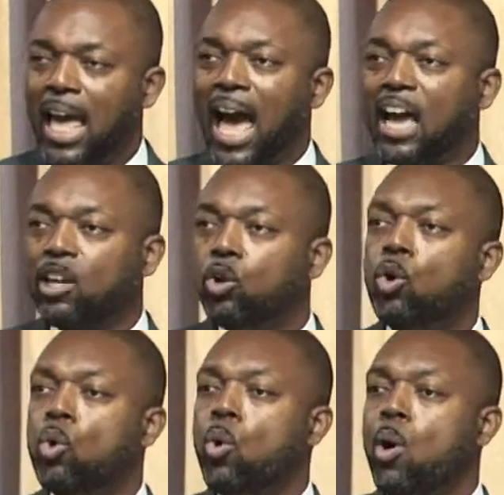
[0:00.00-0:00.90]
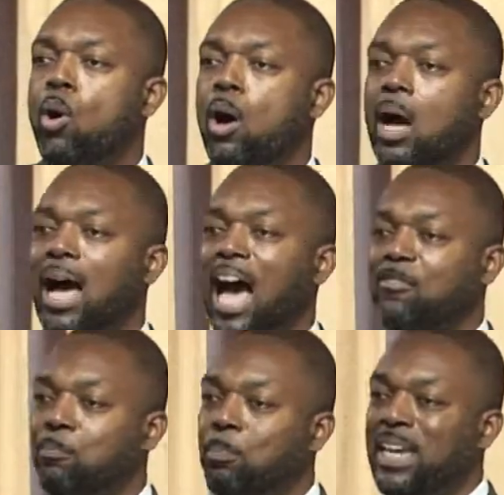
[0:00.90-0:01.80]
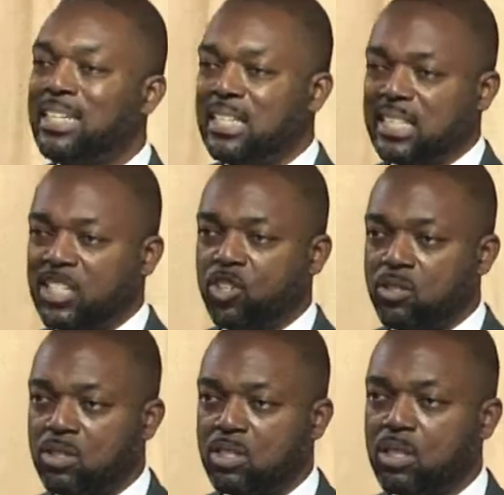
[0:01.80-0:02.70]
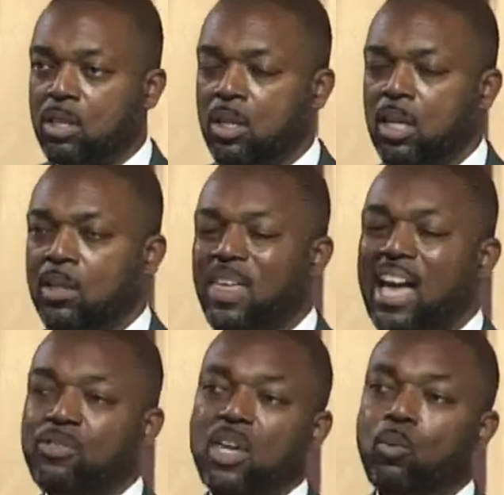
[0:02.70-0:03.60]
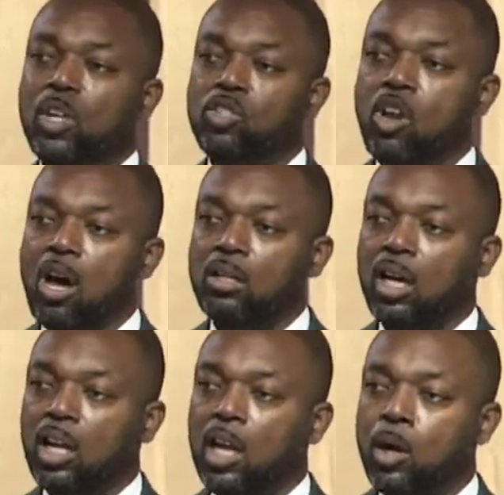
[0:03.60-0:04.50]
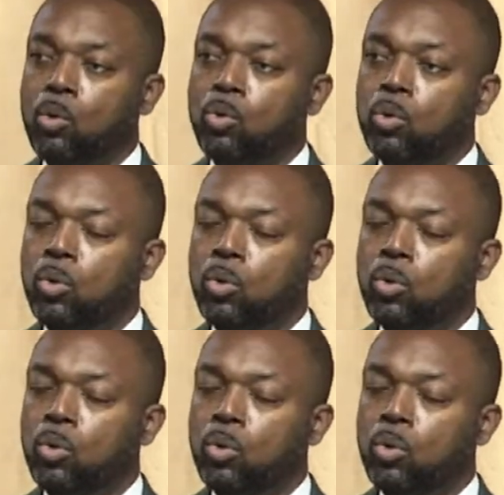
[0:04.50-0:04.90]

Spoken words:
and who have made decisions that they will not allow